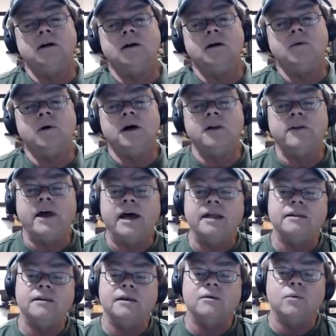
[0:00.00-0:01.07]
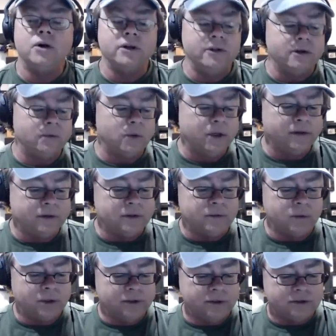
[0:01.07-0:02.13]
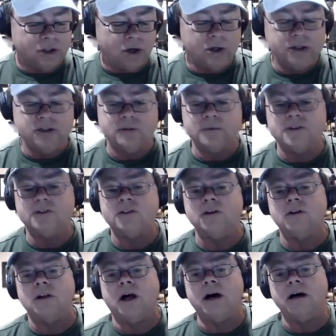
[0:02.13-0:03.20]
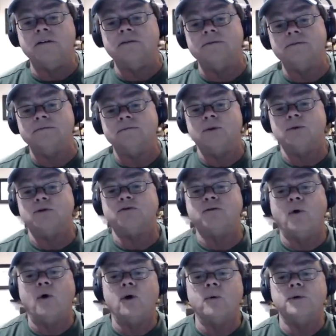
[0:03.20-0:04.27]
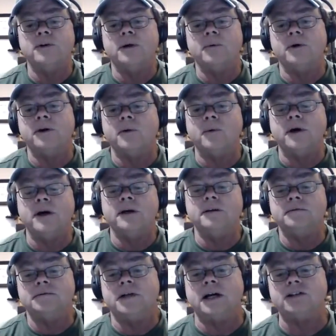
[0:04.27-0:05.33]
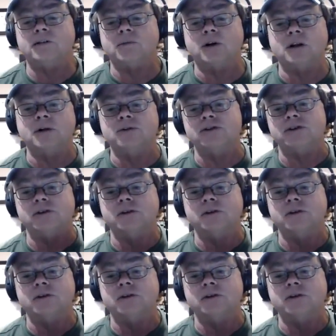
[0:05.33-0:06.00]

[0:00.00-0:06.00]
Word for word: Well, that one of their one of their one of their daughters that was still alive was four when they went away. Got some closure.